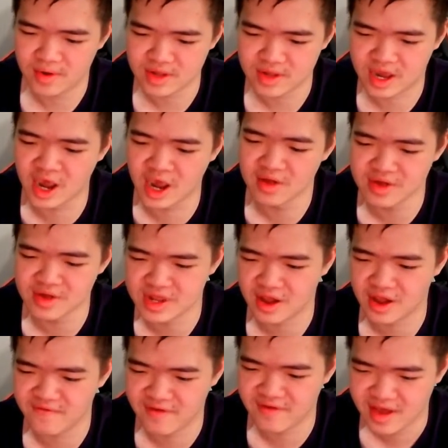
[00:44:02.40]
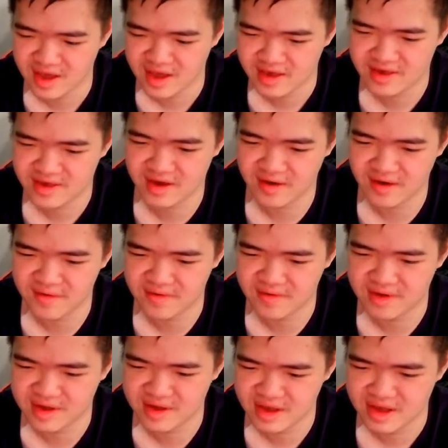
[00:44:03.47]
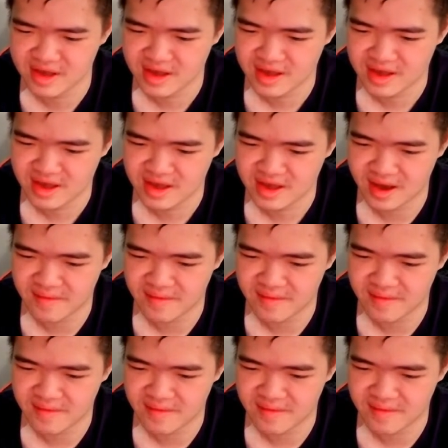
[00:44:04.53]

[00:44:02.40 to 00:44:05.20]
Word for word: kill stuff. So, yeah.